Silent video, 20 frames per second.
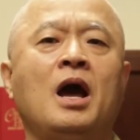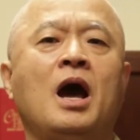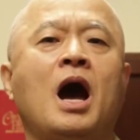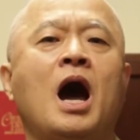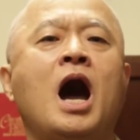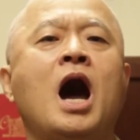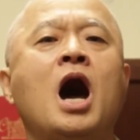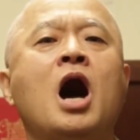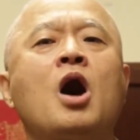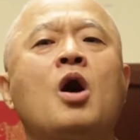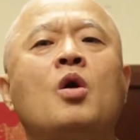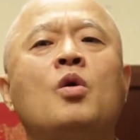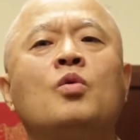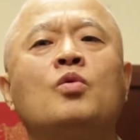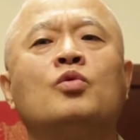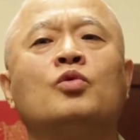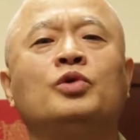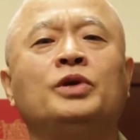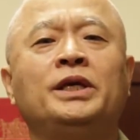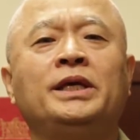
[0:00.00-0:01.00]
How
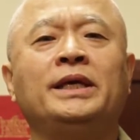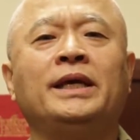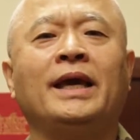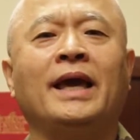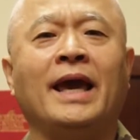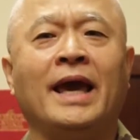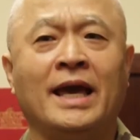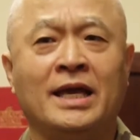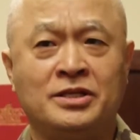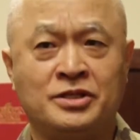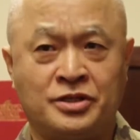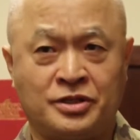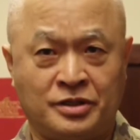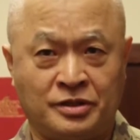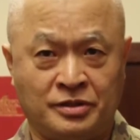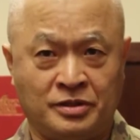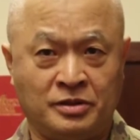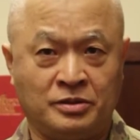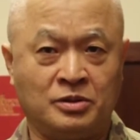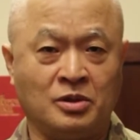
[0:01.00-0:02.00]
we
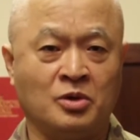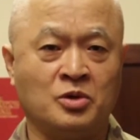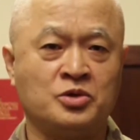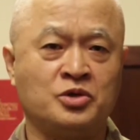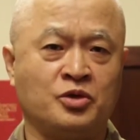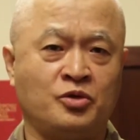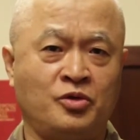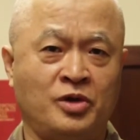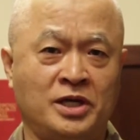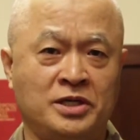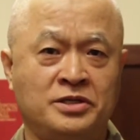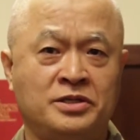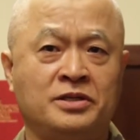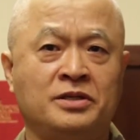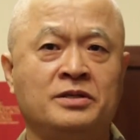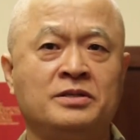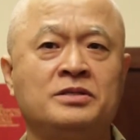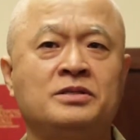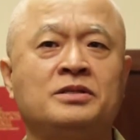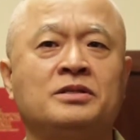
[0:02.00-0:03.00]
answer those
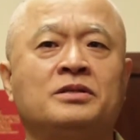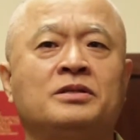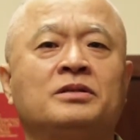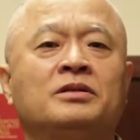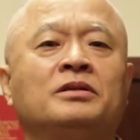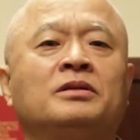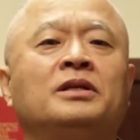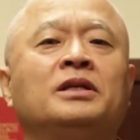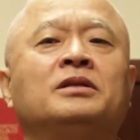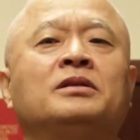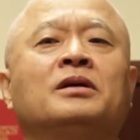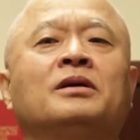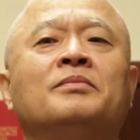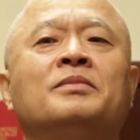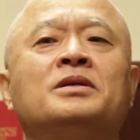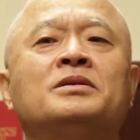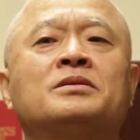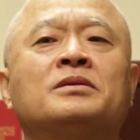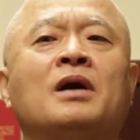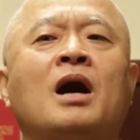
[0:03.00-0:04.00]
questions
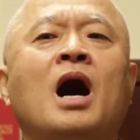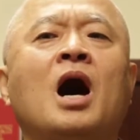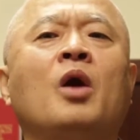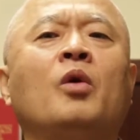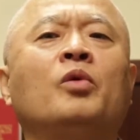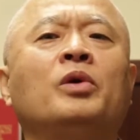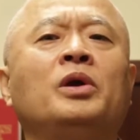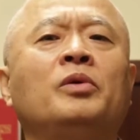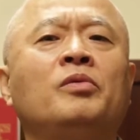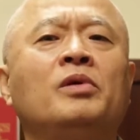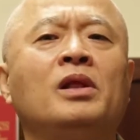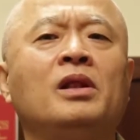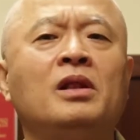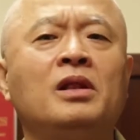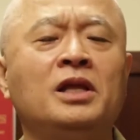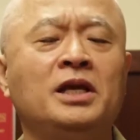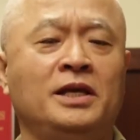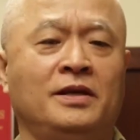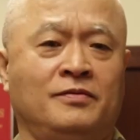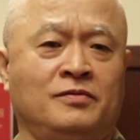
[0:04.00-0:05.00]
determines how we will
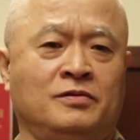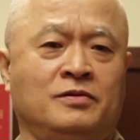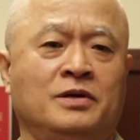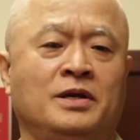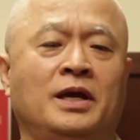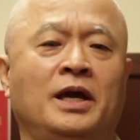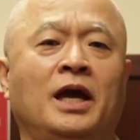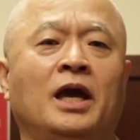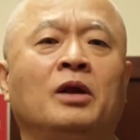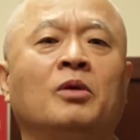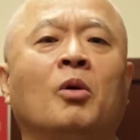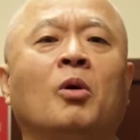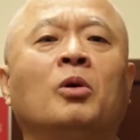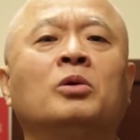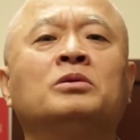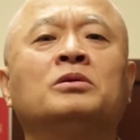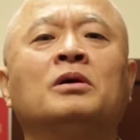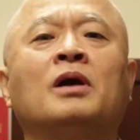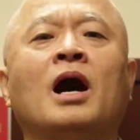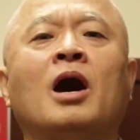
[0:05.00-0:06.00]
live and
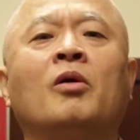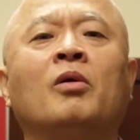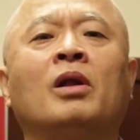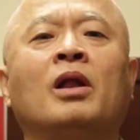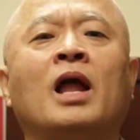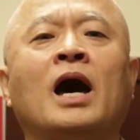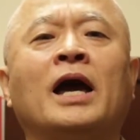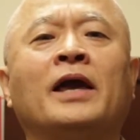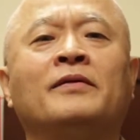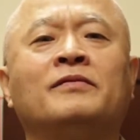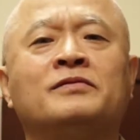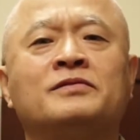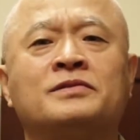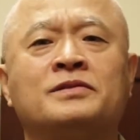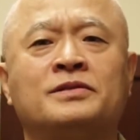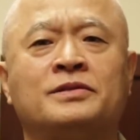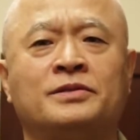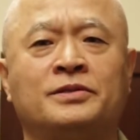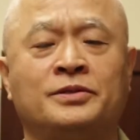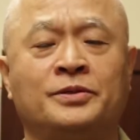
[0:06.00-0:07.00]
order our
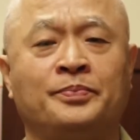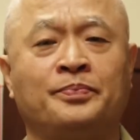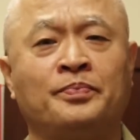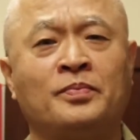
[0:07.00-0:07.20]
lives.